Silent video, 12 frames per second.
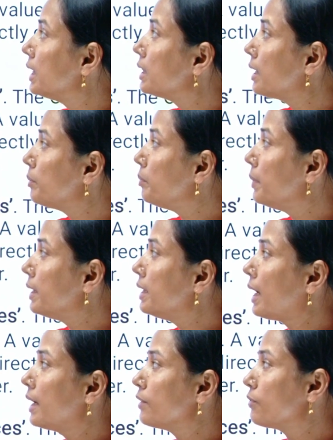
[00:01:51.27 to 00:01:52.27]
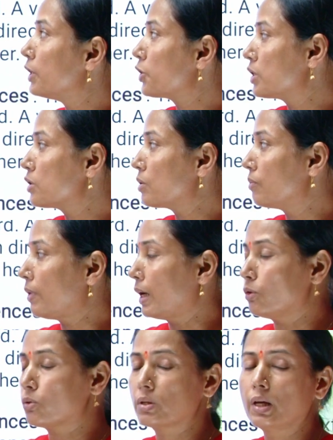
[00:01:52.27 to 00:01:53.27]
Then meaning and definitions of
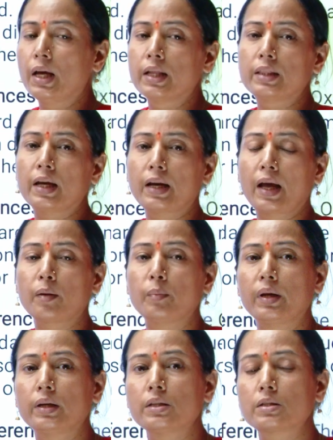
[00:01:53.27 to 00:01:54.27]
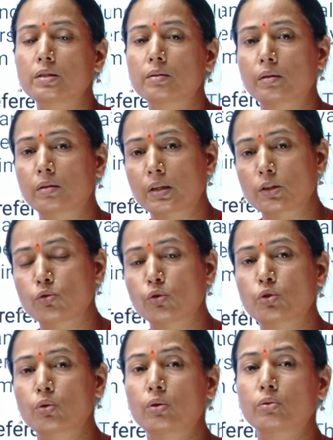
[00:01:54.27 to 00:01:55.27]
values. There are many such
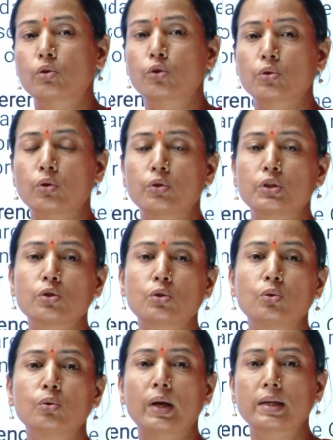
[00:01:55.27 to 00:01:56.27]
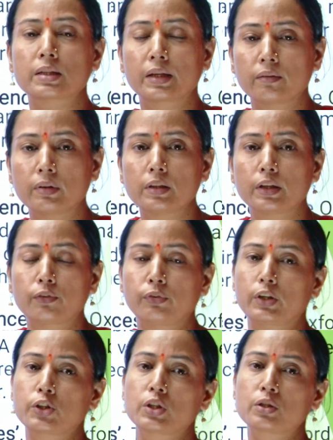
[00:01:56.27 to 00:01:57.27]
sociologists who has given the
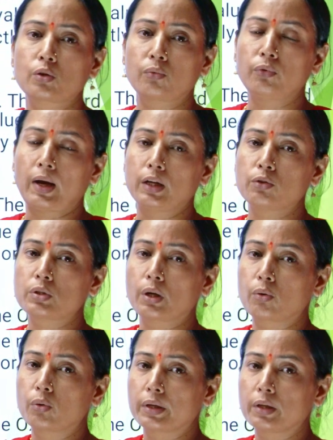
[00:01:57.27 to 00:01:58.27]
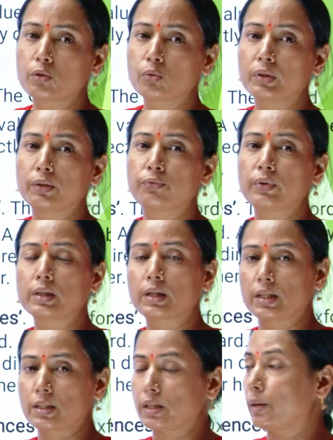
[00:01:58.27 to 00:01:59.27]
definitions of values according to different
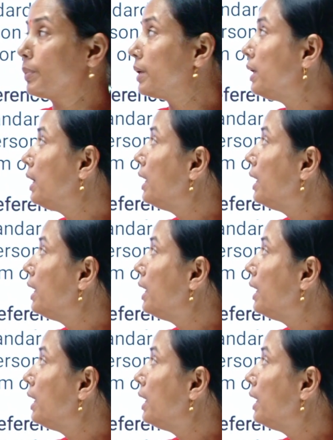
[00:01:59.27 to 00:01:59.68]
concept.